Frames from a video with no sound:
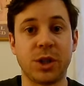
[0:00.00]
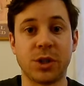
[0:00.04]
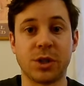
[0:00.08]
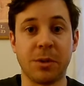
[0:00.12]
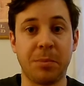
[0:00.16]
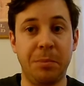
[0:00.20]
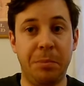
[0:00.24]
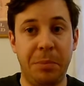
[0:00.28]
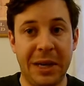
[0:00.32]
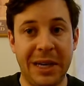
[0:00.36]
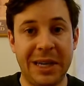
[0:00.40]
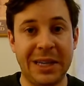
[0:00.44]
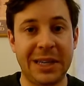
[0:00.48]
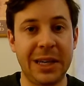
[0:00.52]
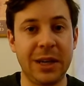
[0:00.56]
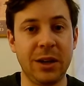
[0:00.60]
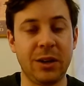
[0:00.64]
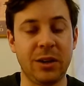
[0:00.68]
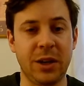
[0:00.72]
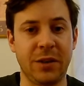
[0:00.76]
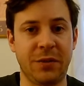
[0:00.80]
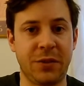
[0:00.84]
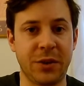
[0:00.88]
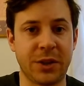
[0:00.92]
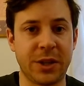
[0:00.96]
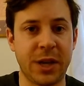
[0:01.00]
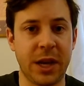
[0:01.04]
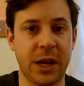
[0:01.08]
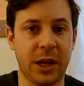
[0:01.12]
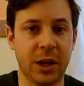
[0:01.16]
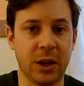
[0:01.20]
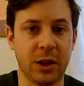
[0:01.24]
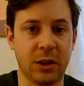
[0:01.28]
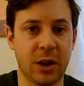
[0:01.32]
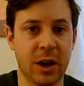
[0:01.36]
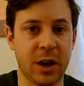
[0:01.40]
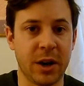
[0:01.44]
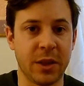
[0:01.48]
is a big deal if you're taking
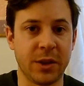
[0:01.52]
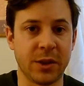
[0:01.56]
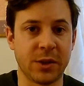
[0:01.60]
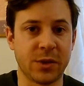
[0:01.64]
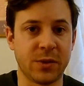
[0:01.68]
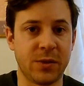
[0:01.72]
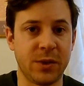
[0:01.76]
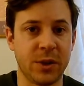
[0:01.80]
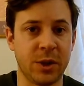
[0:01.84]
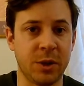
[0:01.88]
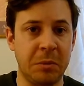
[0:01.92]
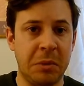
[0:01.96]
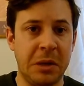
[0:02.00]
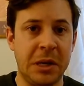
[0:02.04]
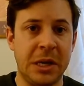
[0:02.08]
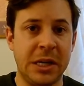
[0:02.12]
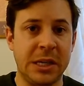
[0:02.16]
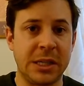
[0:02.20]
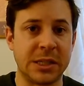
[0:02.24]
a lot of this film.